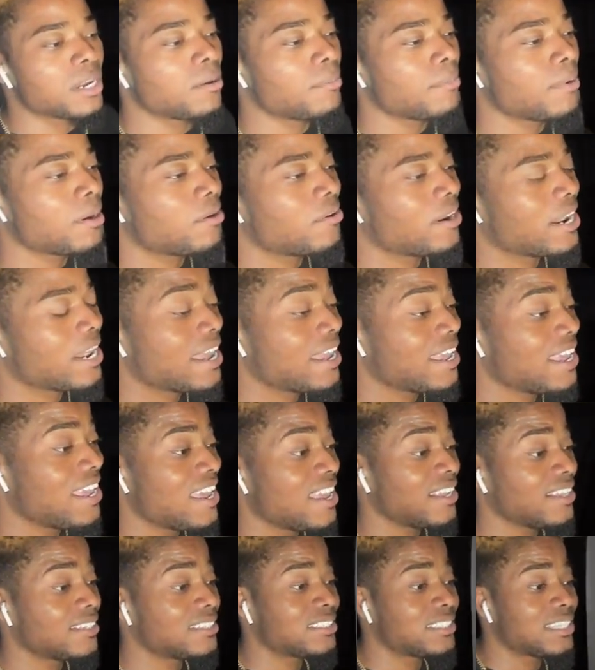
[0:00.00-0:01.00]
coming on that
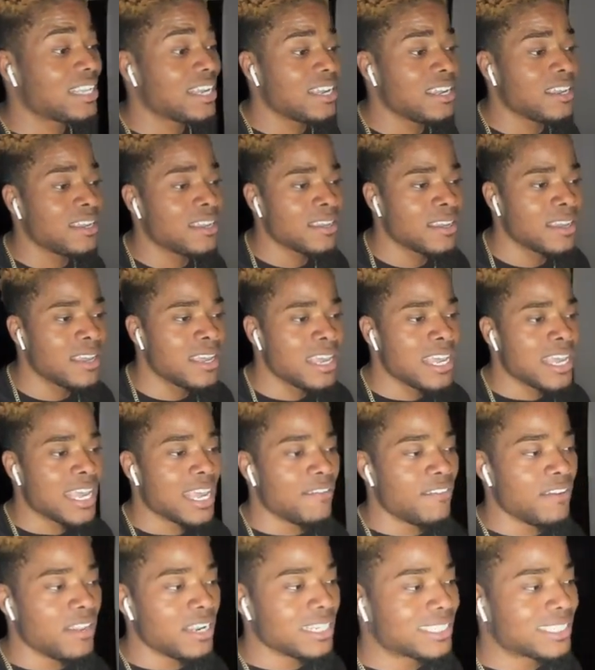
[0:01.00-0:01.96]
edge thing. If he